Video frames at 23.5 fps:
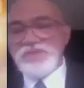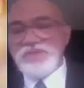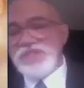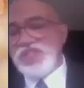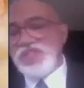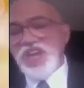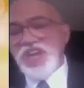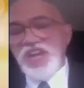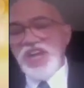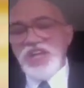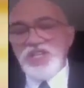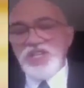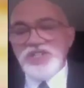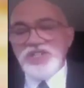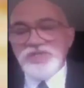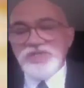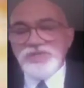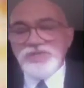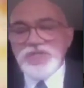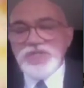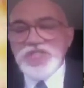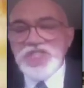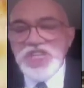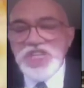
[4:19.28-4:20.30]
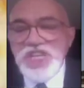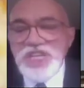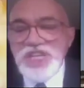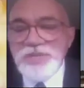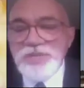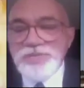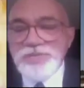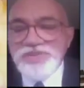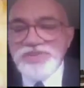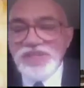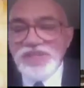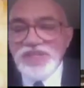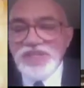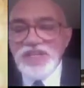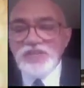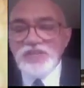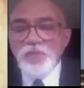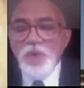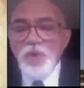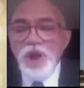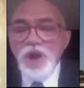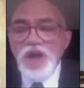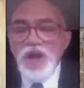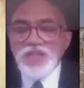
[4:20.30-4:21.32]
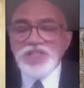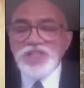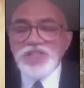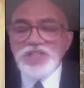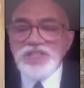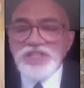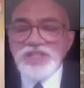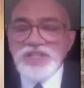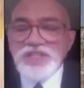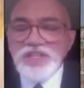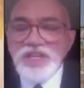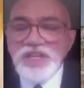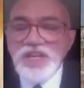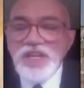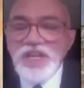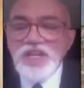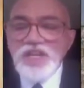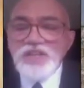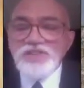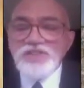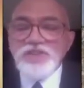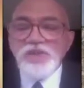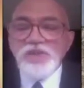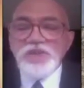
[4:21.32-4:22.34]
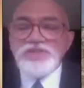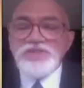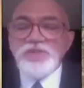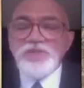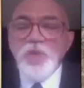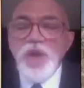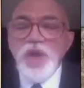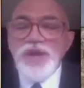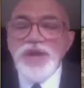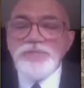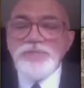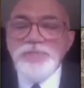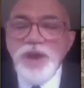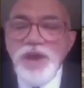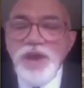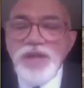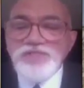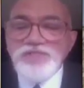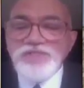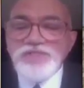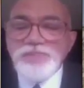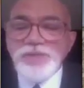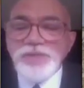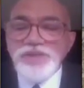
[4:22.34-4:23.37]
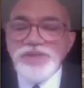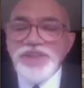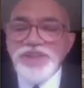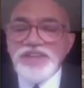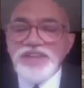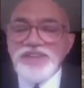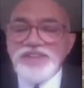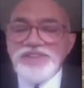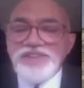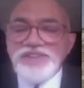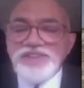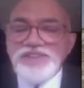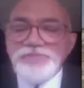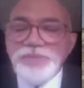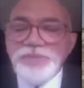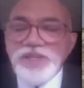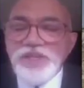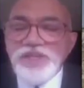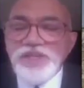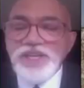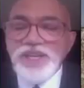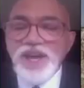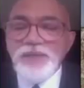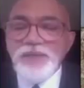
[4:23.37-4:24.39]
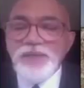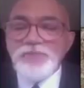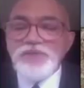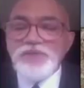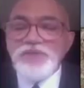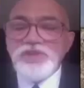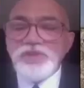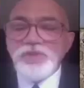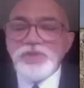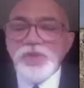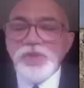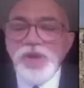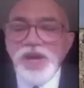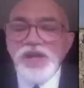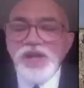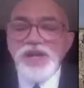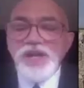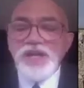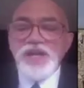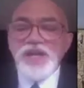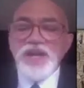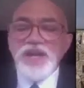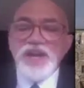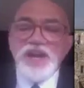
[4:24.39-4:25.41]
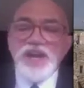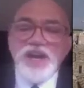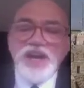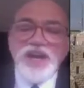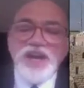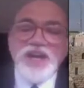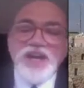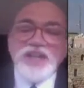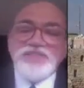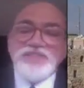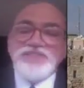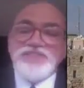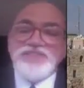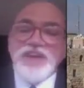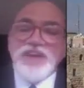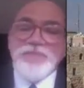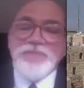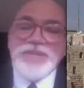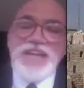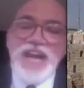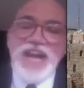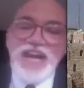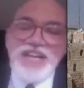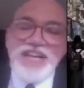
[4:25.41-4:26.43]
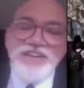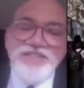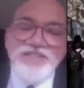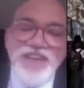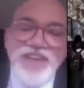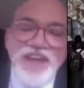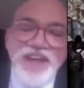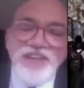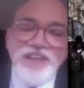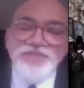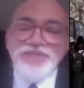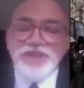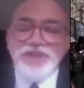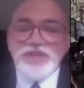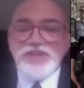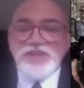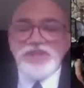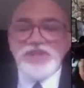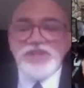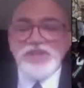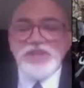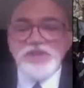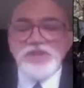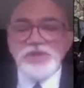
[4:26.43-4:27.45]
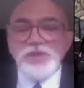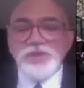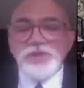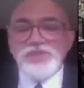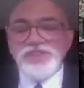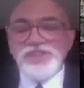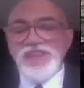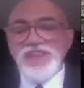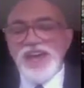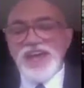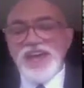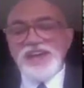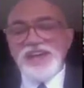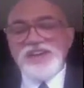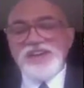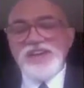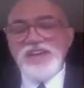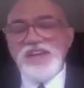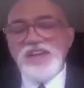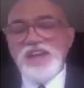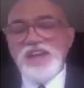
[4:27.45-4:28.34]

change of regimes in Washington. So it's quite possible that this is building up to some kind of effort to use that